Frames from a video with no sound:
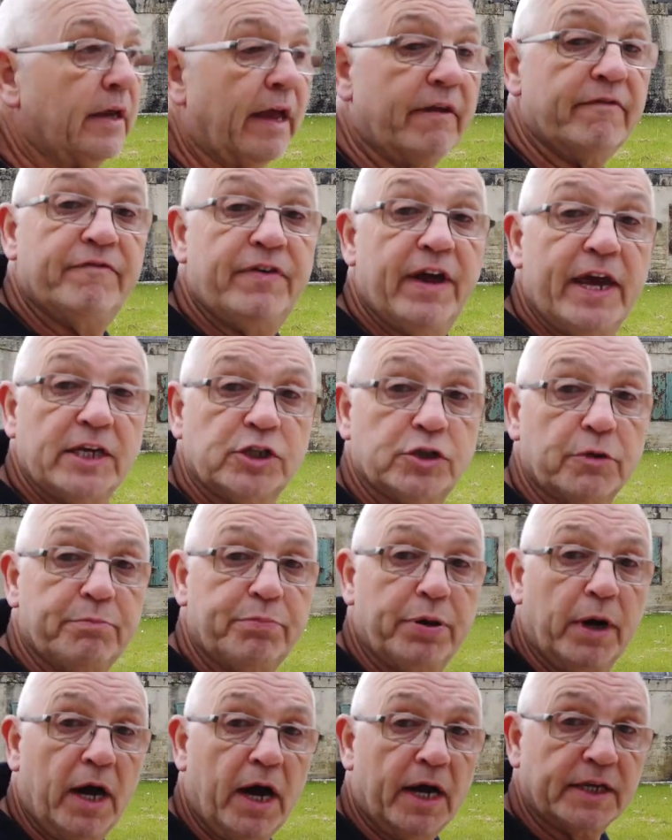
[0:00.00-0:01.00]
invasion
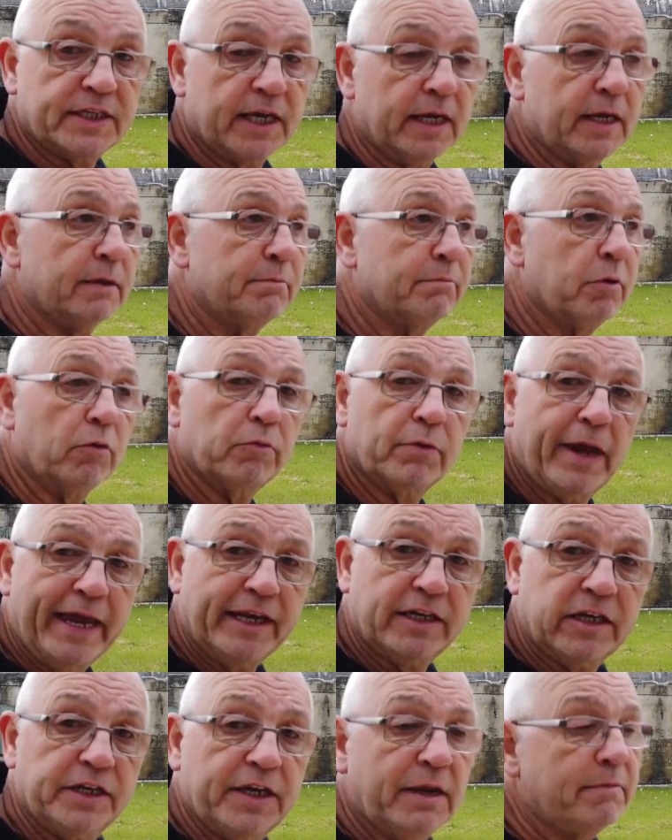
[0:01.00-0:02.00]
party. But
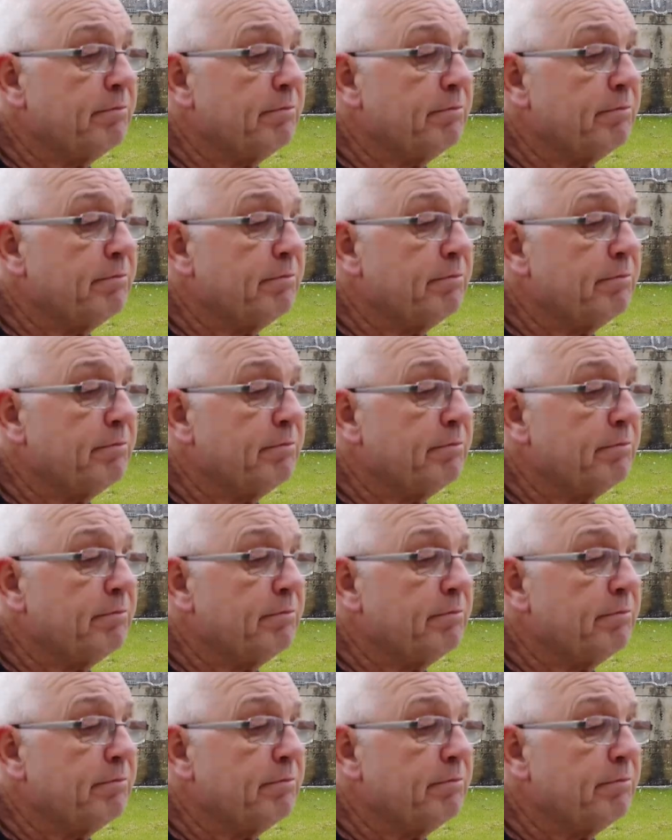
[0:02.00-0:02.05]
Hitler